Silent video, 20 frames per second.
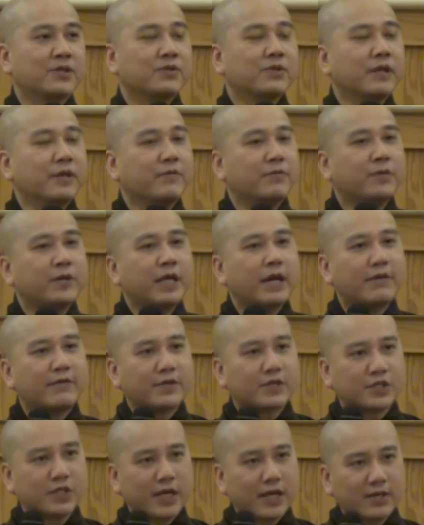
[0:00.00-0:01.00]
So if we
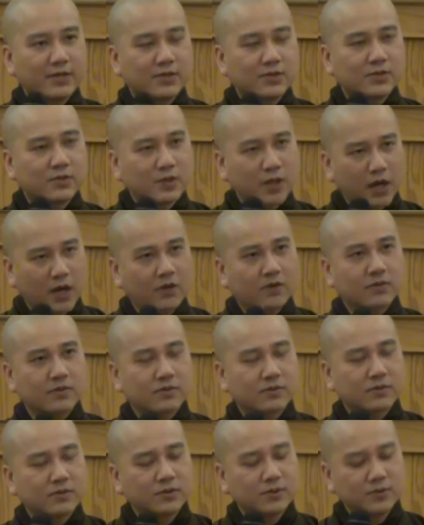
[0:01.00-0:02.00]
have a chance to
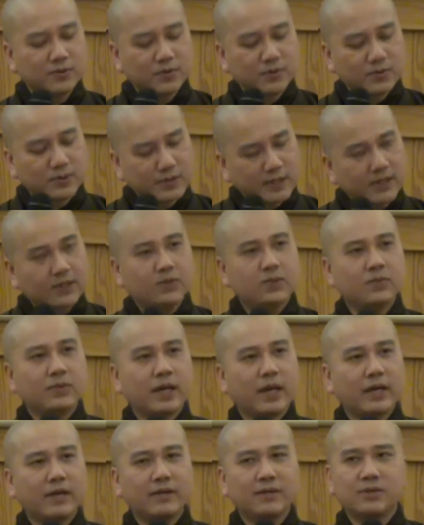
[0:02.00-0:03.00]
talk, to, to sit
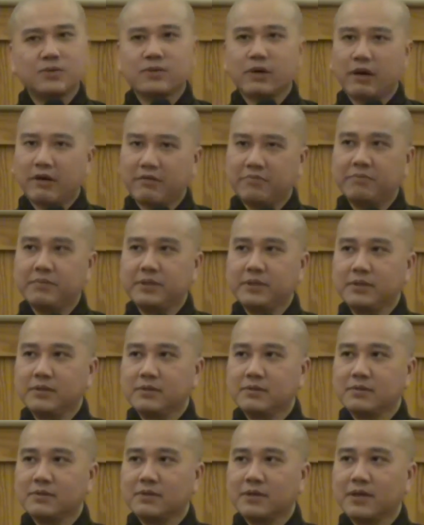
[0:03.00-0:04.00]
together, to have meal,
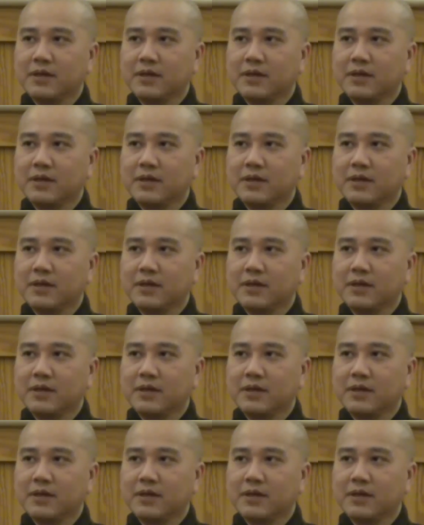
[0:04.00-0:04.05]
